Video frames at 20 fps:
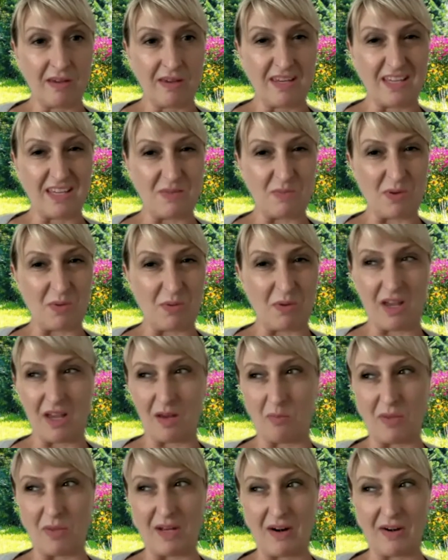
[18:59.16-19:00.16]
he's been
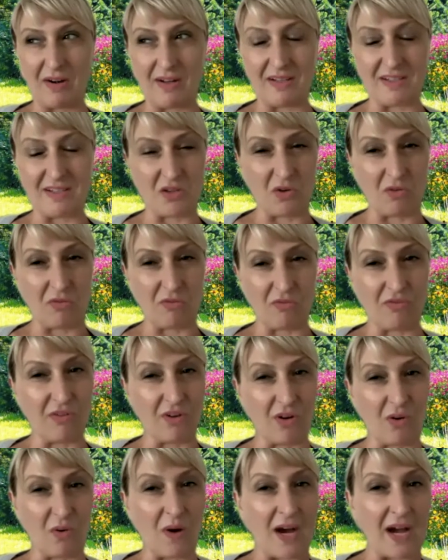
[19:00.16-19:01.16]
been out on his own for
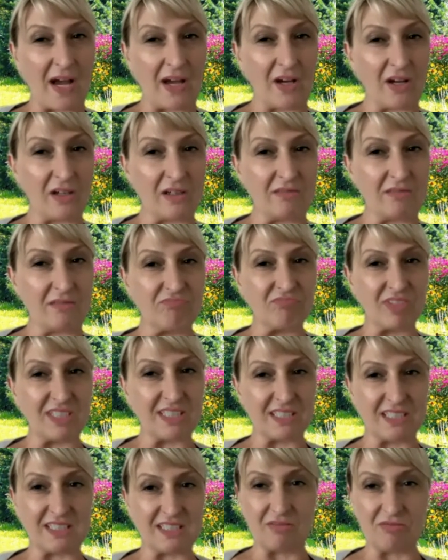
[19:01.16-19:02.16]
a while because
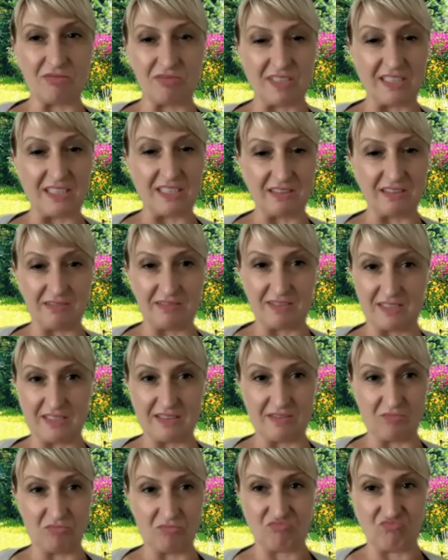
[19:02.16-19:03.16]
he's
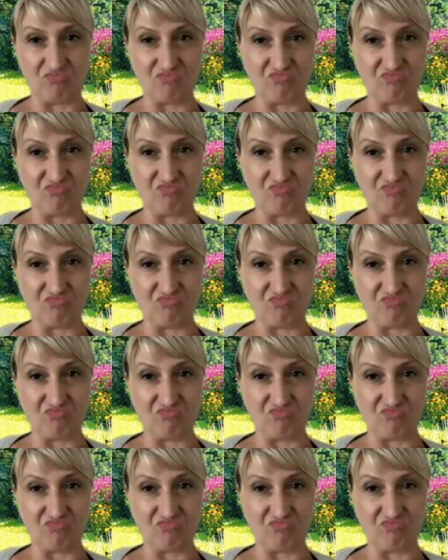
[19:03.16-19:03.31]
real.